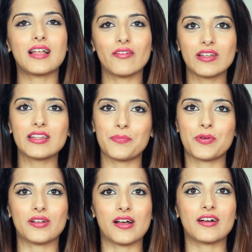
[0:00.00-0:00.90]
loving their
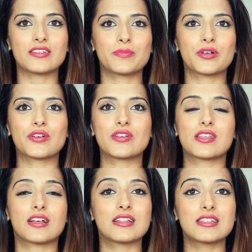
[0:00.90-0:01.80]
products because
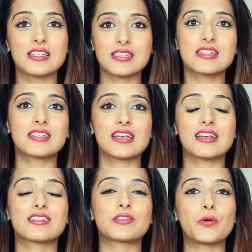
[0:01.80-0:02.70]
the consistency
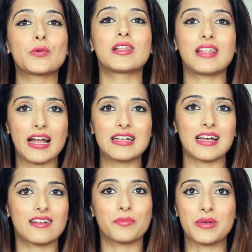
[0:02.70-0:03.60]
is so light
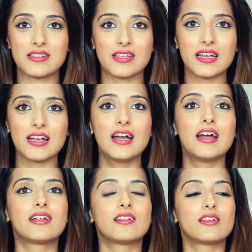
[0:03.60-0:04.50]
and amazing.
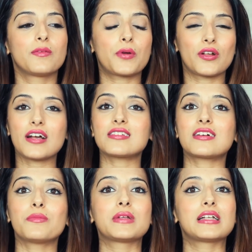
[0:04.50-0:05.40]
The products are
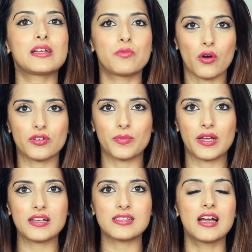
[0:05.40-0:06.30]
completely water
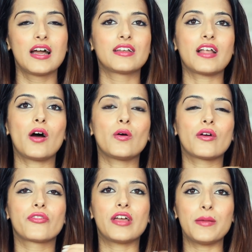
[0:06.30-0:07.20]
based.
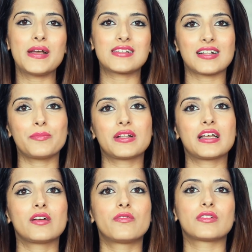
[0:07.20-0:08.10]
Now they basically
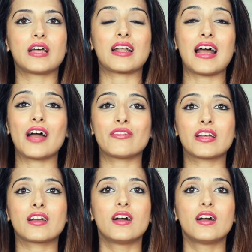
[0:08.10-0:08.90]
believe that having